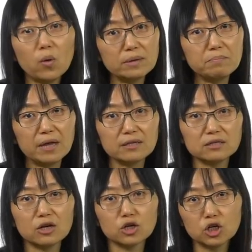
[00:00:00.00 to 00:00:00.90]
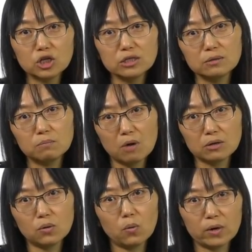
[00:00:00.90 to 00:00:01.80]
what makes a good
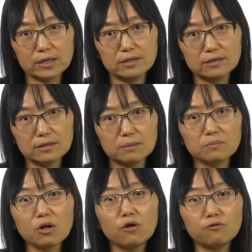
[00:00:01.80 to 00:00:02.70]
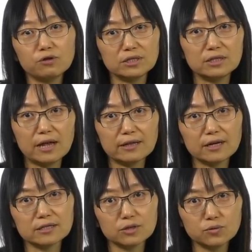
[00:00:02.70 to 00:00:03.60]
model organism for
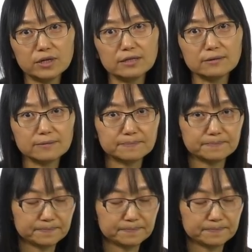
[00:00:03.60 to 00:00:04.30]
genetic screens.